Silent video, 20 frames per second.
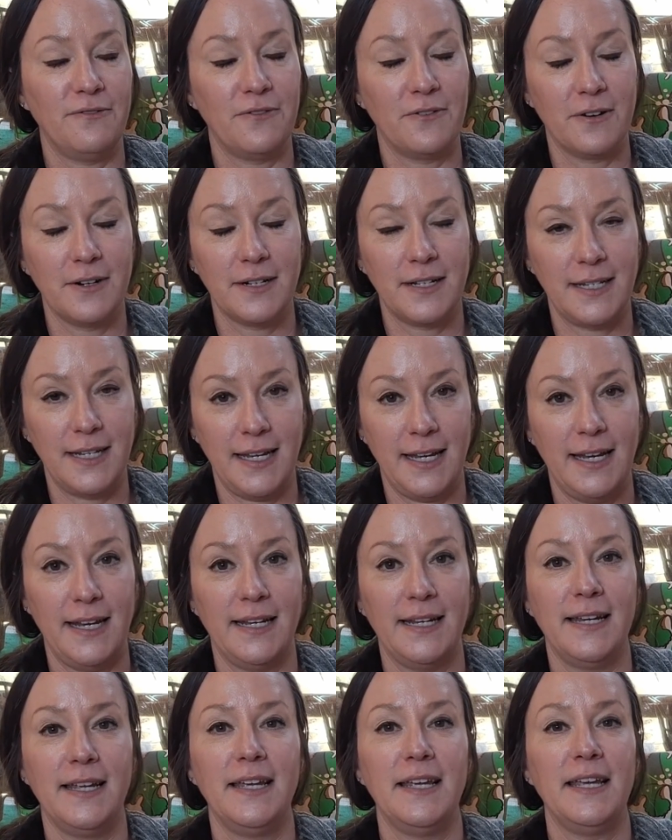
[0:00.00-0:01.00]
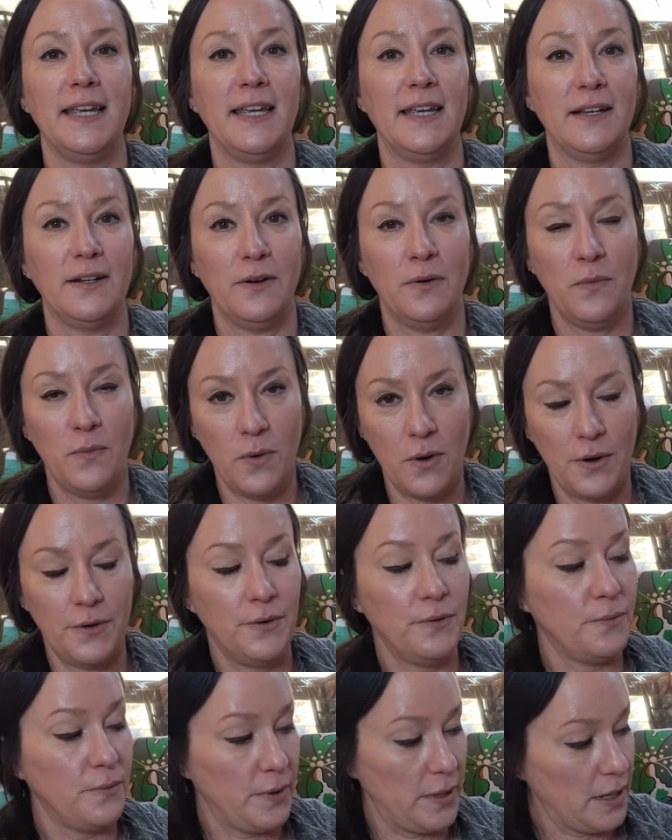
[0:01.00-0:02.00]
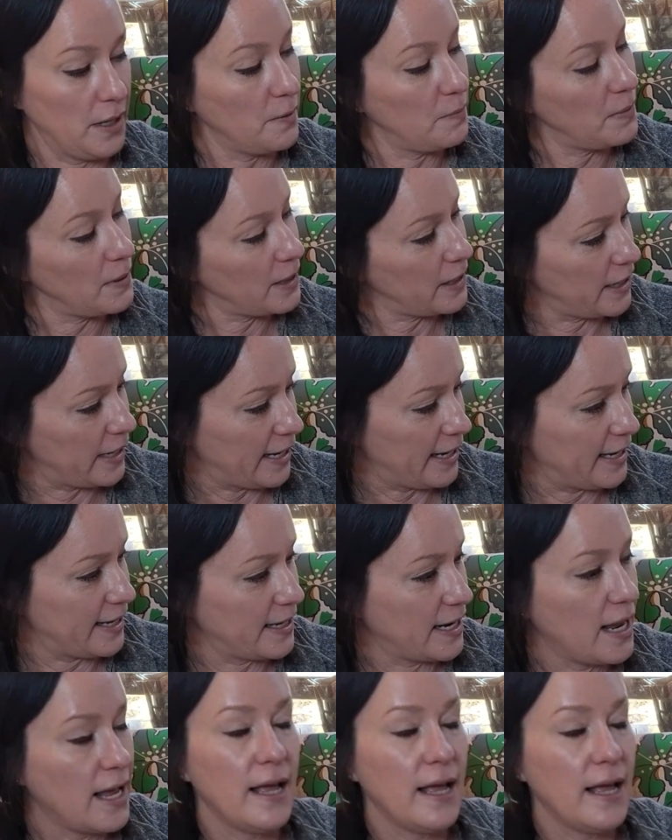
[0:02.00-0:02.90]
14 in a 1 week period.